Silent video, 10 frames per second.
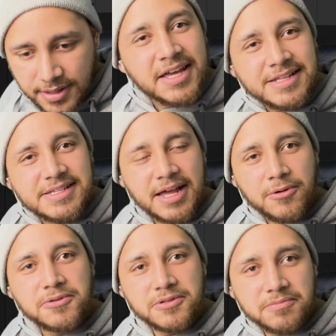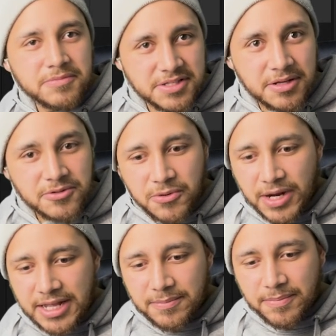It sounds
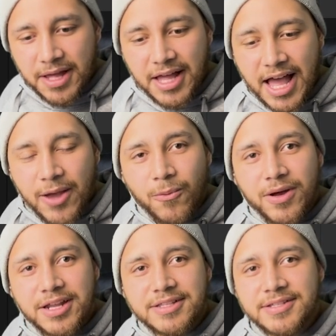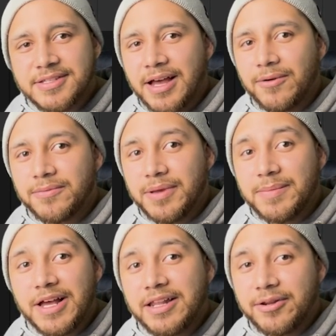great, but I want it to sound
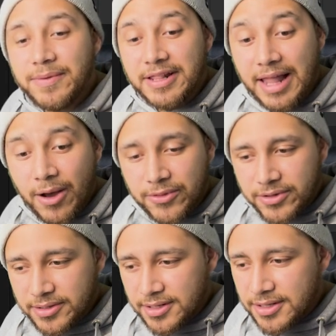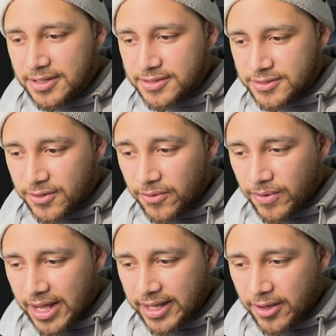maybe a little bit louder. So
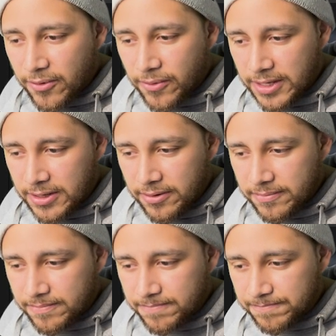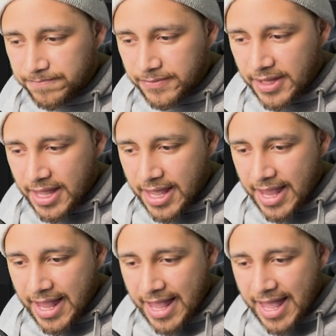I can go here
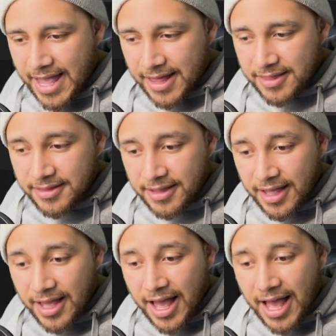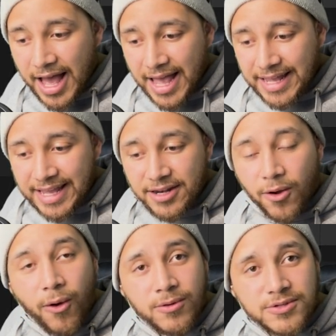and I can
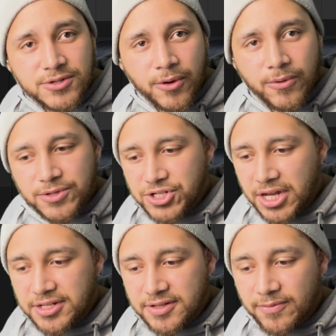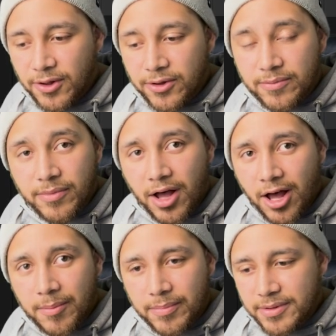also change the volume
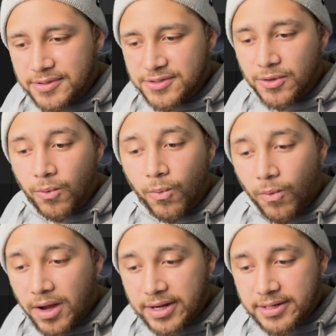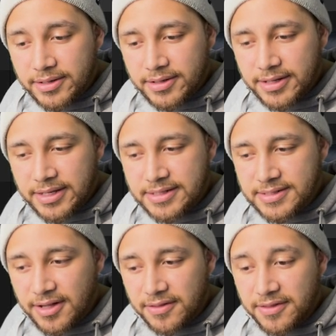up. So 1 is
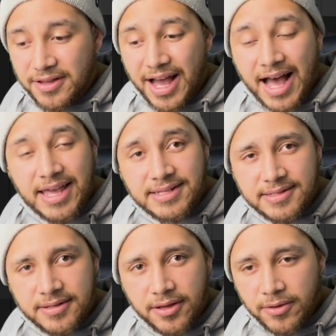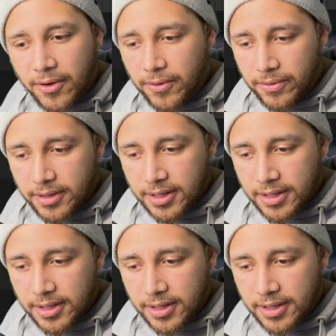not the highest it can go.